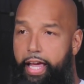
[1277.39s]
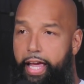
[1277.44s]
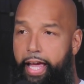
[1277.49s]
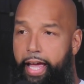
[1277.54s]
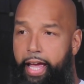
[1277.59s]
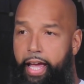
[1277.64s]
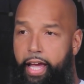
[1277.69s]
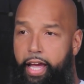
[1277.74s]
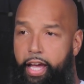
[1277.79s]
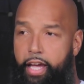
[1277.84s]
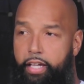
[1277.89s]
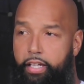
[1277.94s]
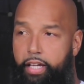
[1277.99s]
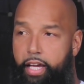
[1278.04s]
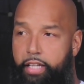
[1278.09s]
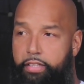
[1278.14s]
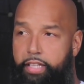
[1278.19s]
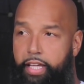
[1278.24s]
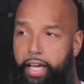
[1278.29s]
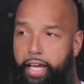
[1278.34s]
And
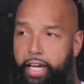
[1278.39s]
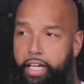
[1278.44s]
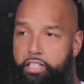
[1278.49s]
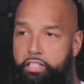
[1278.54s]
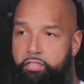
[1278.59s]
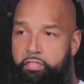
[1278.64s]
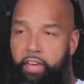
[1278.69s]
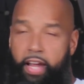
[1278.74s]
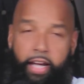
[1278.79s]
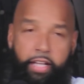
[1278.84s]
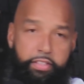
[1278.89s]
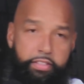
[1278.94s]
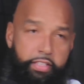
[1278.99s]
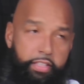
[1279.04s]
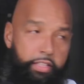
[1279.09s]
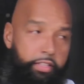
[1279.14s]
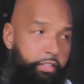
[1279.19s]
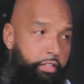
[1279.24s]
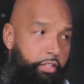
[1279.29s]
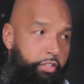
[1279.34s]
at the age of
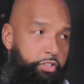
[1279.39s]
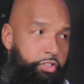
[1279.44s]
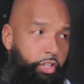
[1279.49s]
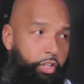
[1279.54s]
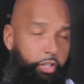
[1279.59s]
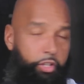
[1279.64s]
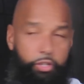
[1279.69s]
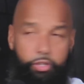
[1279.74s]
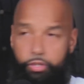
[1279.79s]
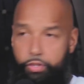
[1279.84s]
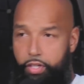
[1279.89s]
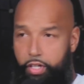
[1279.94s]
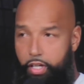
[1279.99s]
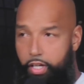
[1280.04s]
19 years old,